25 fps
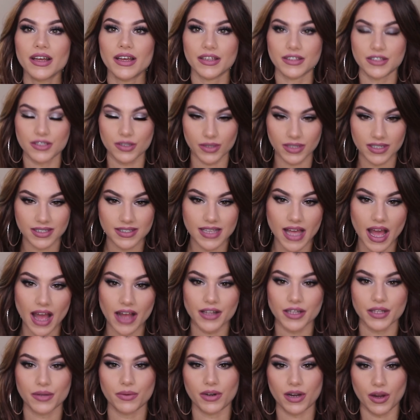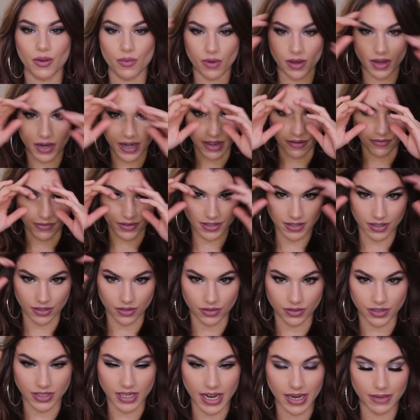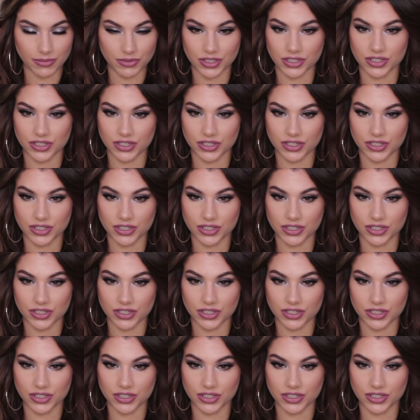into exactly what I want every single time.